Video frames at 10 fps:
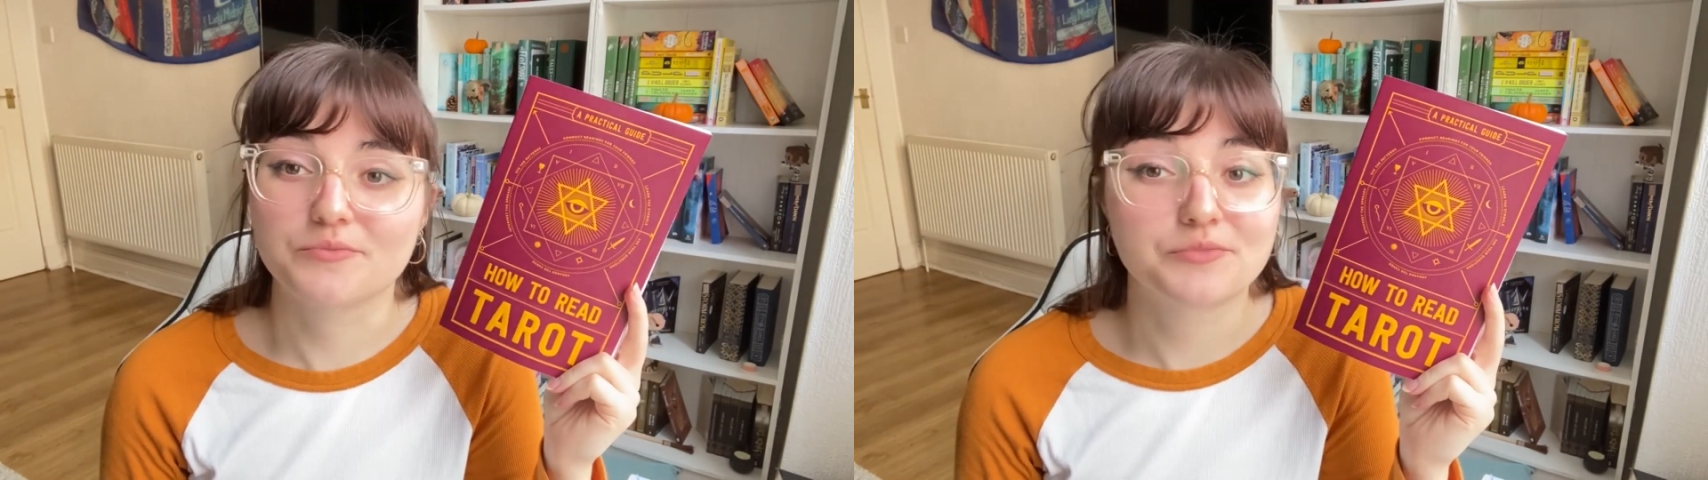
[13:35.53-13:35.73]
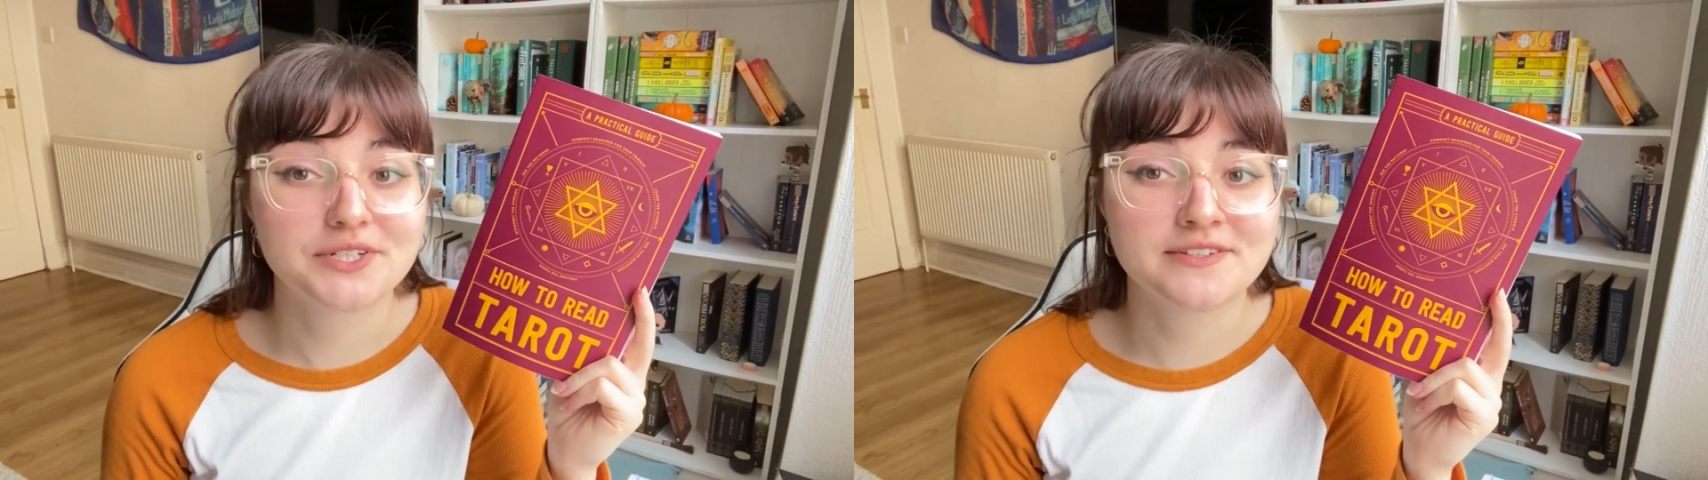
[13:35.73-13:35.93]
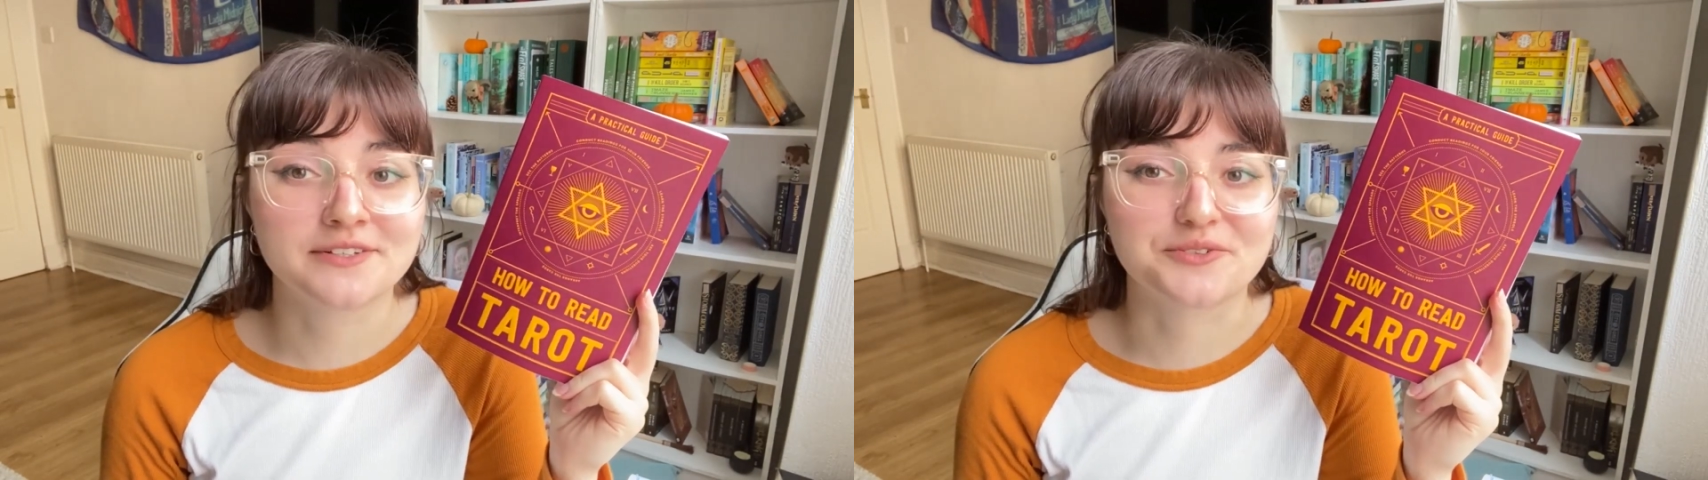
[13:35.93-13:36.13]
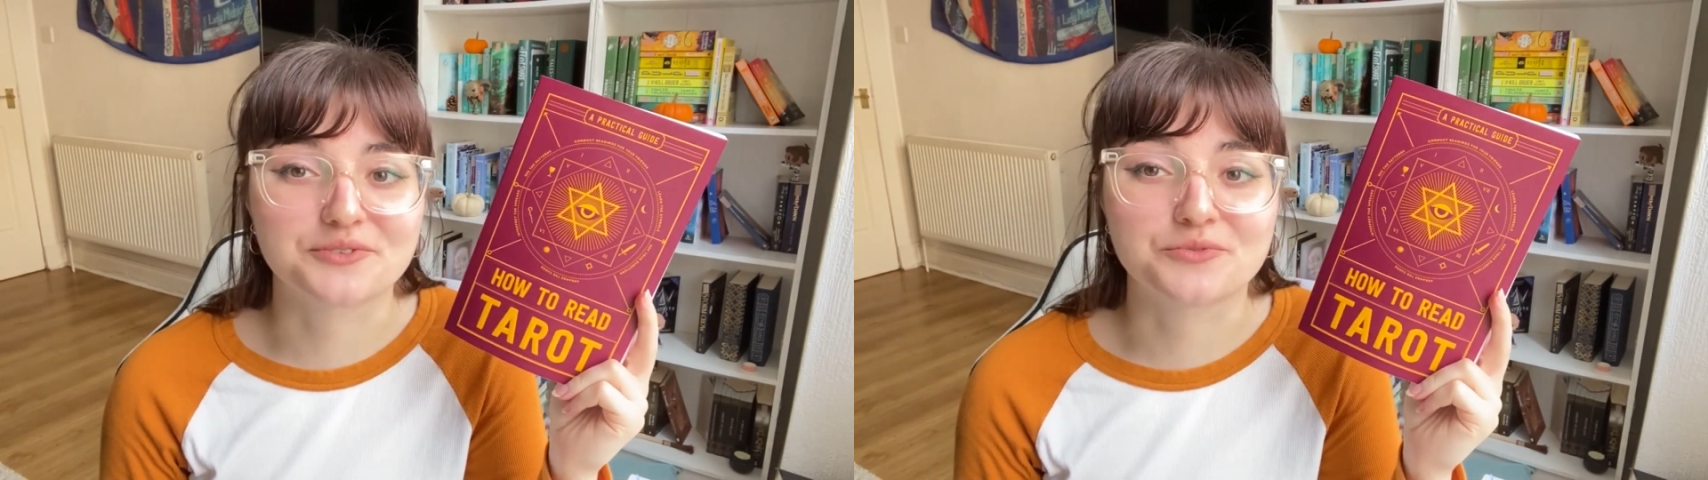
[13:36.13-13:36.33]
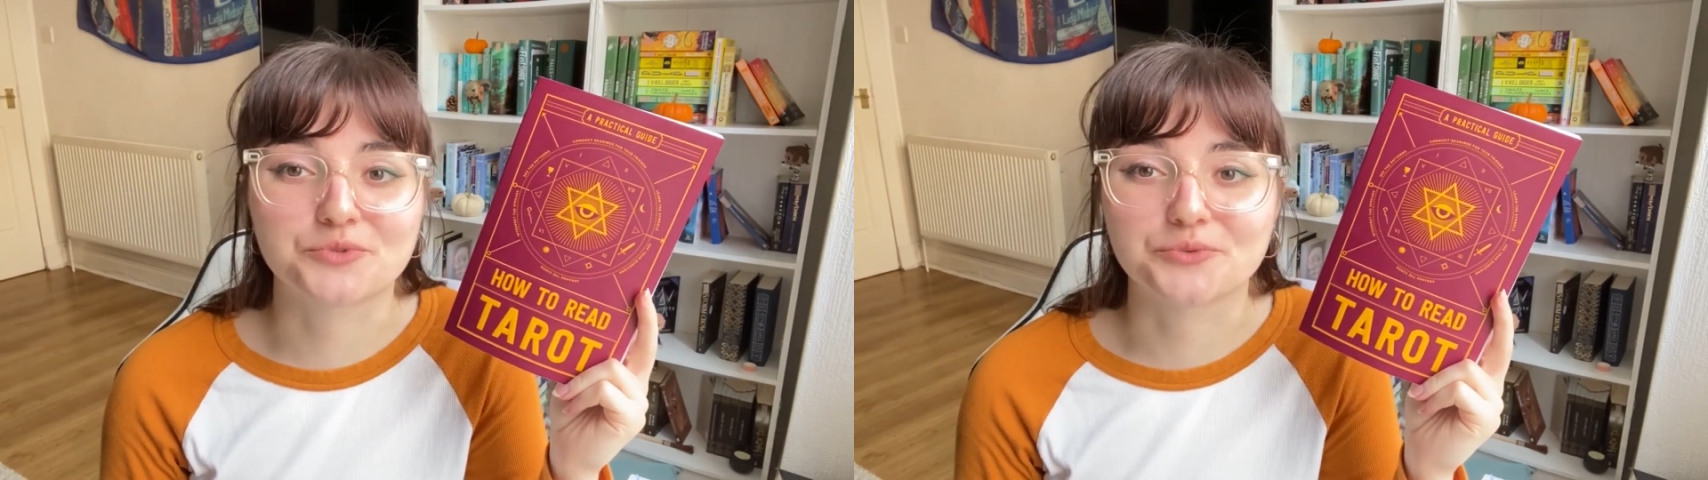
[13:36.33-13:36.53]
breathing
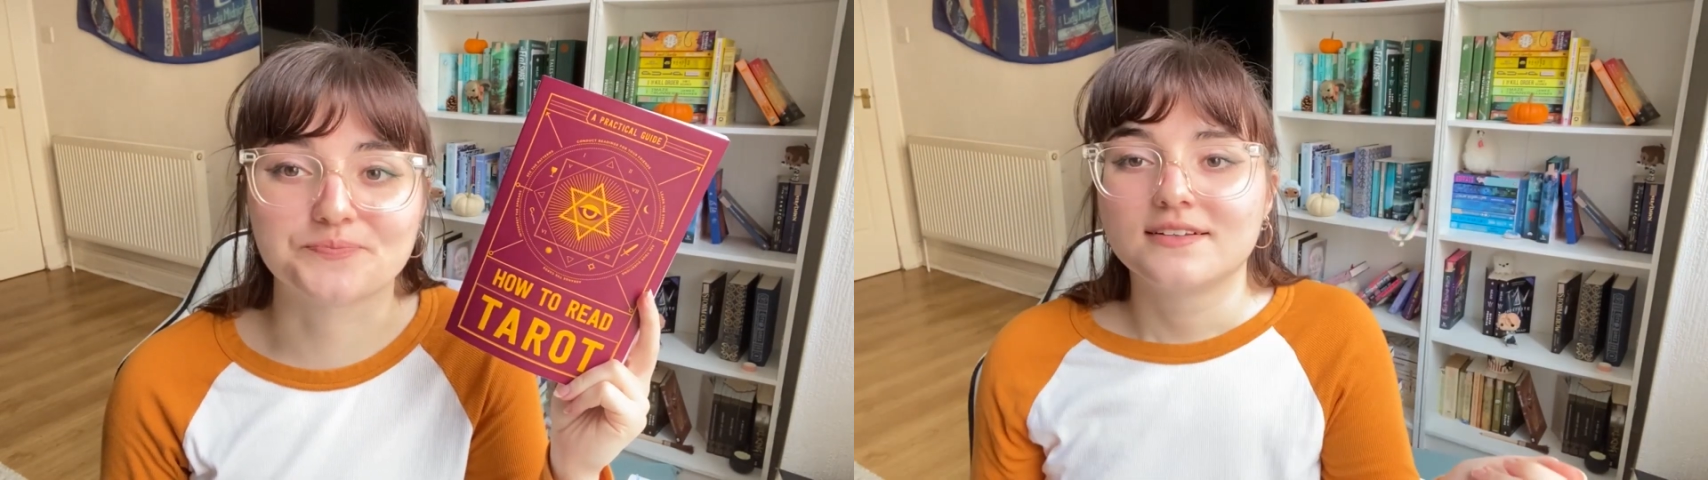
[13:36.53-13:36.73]
room.